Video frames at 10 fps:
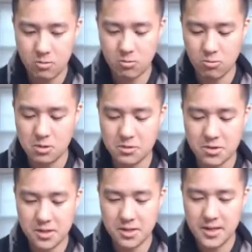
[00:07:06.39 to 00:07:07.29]

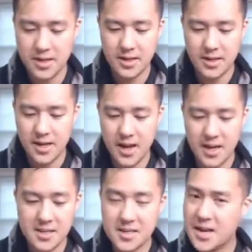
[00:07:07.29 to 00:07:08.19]
Rolts.
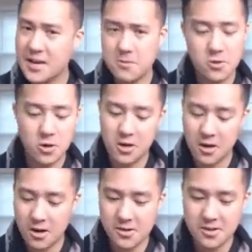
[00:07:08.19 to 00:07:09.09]
Anytime you draw
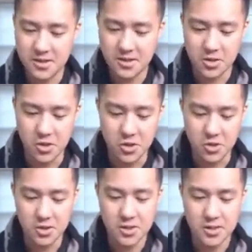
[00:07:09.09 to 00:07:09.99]
cards is
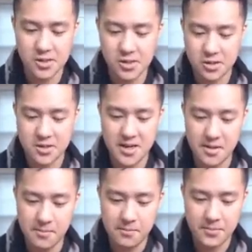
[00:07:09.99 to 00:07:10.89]
good. It's a good
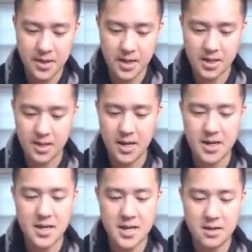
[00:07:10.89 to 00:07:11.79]
time.
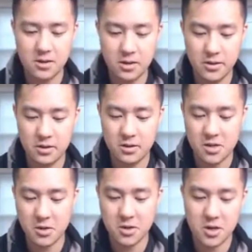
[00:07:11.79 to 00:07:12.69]
Cottonee, another oh,
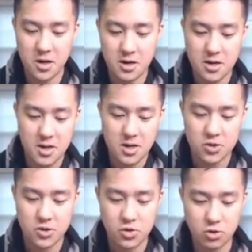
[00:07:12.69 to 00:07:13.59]
Lost March card.
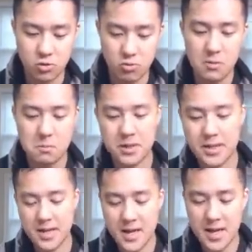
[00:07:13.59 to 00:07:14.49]
Scrump
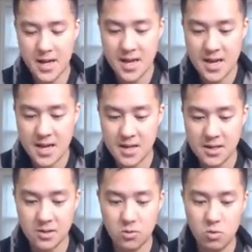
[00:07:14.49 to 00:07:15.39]
and
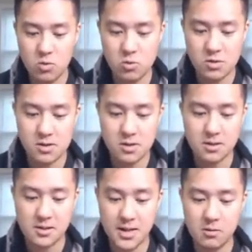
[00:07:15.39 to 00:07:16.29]
ooh,
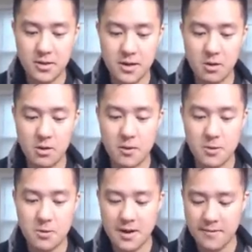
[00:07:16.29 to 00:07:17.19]
Stoutland. Okay,
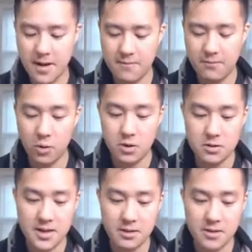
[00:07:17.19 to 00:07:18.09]
we do have a foil,
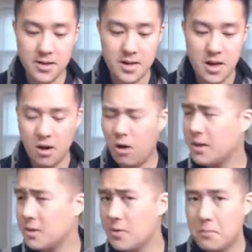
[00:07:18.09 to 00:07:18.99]
Stoutland. Oh, I
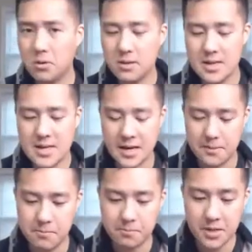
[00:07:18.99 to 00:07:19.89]
think we pulled the
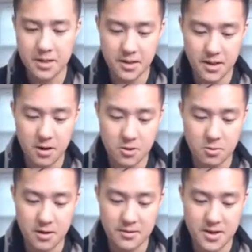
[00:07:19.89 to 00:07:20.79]
um the character
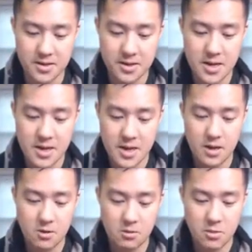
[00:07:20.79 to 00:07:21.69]
rare of this.
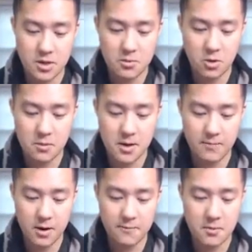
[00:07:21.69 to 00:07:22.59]
Place Pokemon
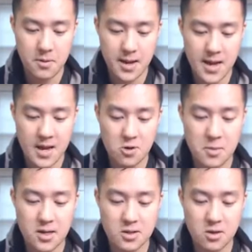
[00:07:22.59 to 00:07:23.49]
evolved from your hand, you
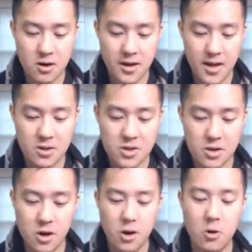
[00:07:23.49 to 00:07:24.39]
may discard
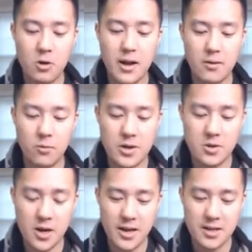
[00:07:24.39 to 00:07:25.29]
energy. Oh, okay. When
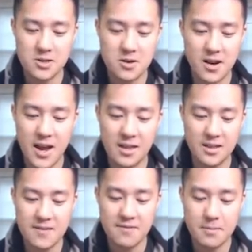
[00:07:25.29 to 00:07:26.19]
you enter and
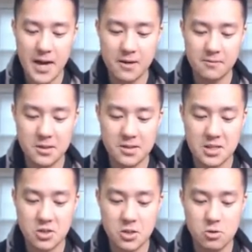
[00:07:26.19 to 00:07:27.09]
leave the battlefield,
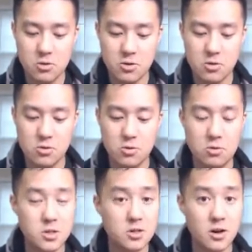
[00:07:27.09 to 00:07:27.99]
essentially you, you
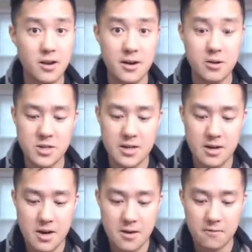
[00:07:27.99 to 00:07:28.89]
discard energy
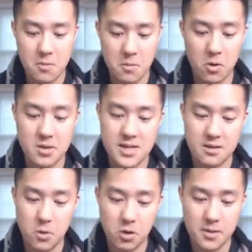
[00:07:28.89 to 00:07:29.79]
from your opponent's
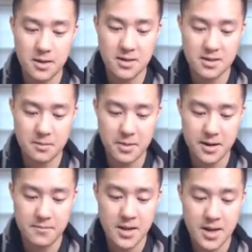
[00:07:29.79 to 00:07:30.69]
active Pokemon. That's not
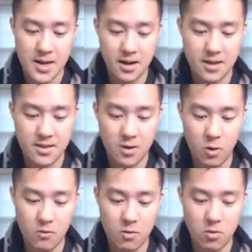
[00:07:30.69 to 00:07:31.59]
bad. And then
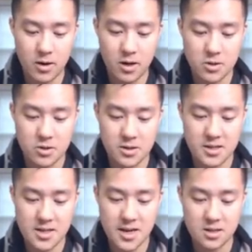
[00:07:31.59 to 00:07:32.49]
overrun 100.
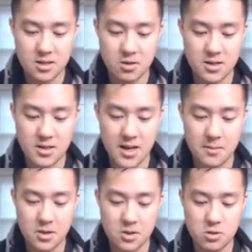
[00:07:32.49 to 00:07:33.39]
This attack does 30
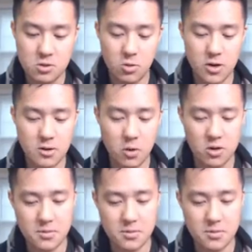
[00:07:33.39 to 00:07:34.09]
damage to one of your opponent's